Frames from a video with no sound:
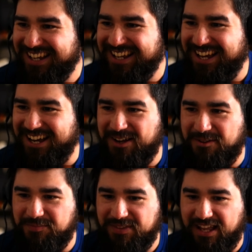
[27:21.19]
Um,
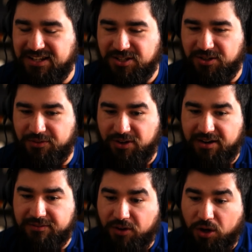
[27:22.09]
and so if they're not
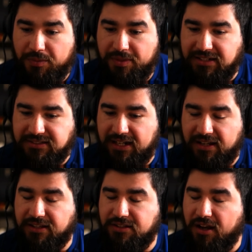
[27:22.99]
involved, that's kind of the
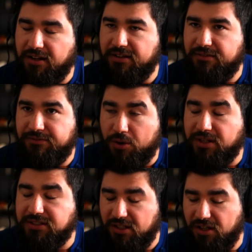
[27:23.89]
talk
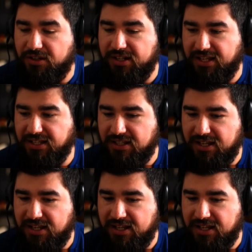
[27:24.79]
focused on is